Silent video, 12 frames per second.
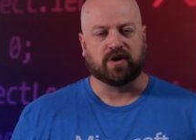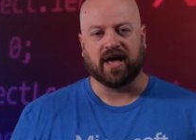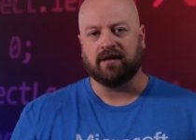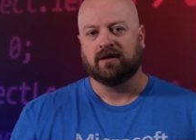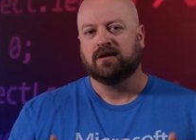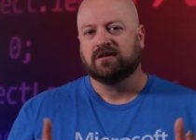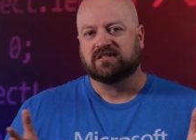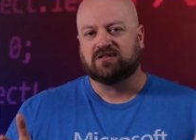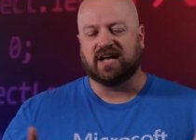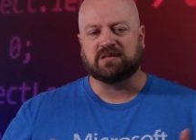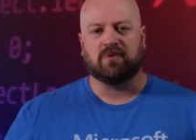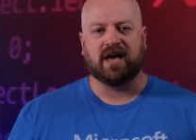Okay,
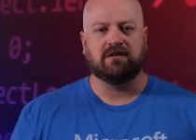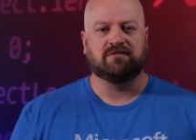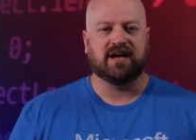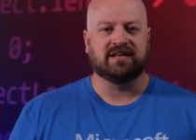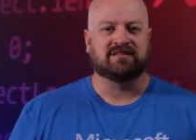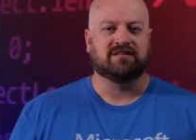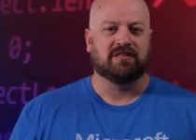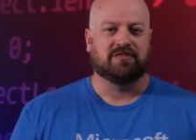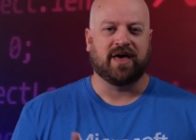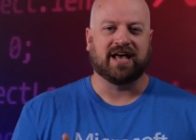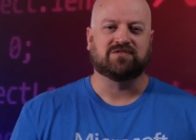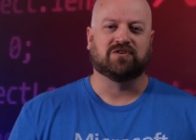so that's my advice.
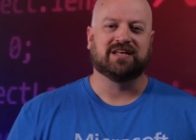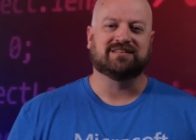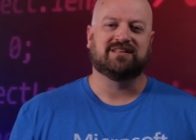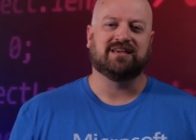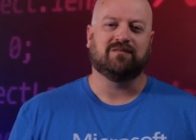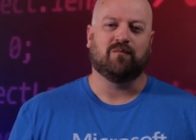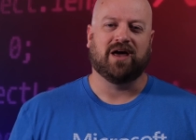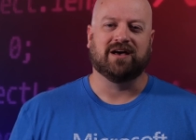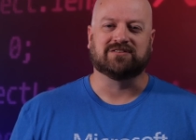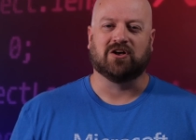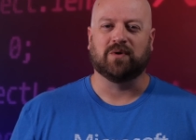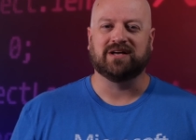Thanks for listening.
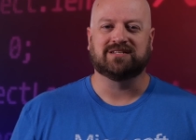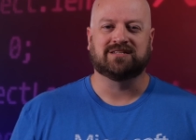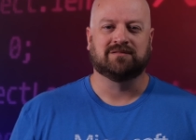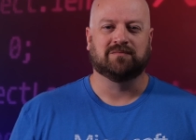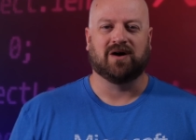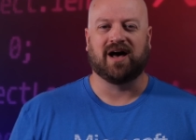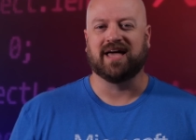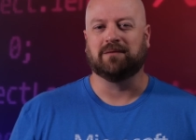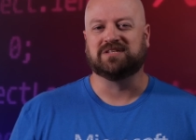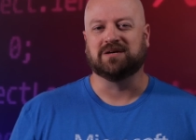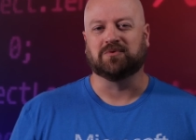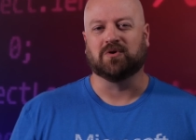And as always, I
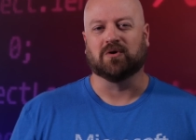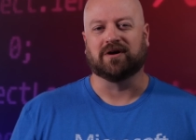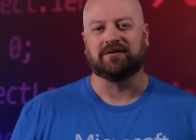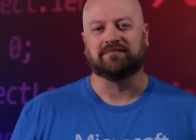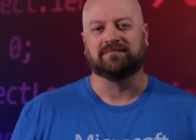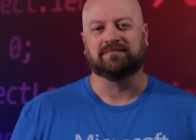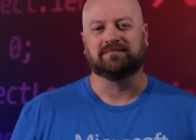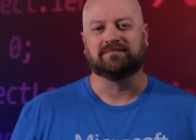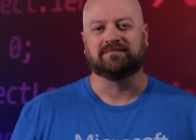am Tim Corey.